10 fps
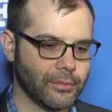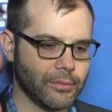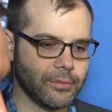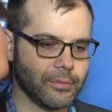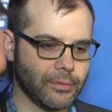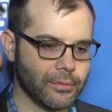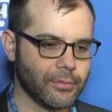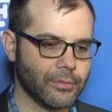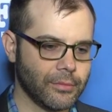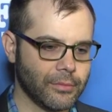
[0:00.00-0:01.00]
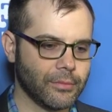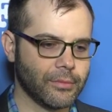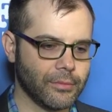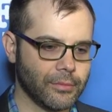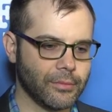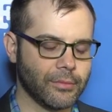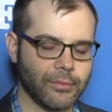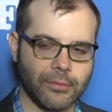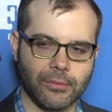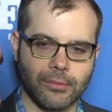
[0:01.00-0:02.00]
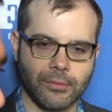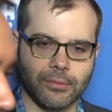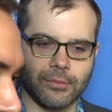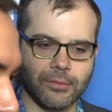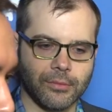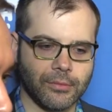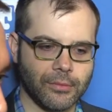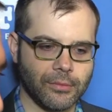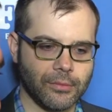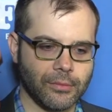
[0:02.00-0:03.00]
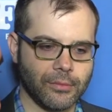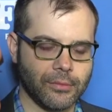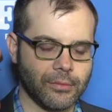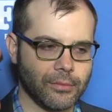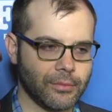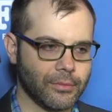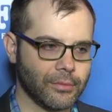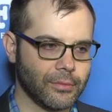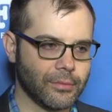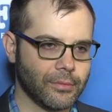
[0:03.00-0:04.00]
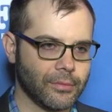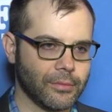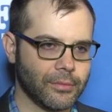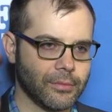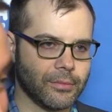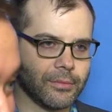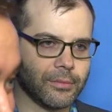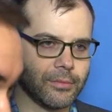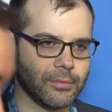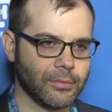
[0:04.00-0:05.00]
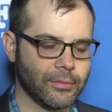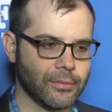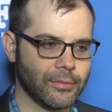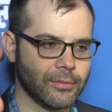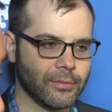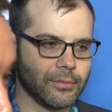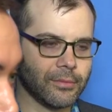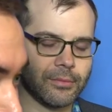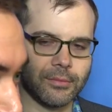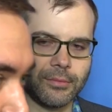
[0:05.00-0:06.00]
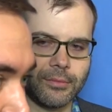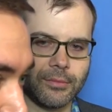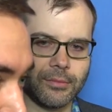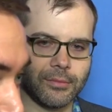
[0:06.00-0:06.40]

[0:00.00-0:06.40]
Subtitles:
(silent)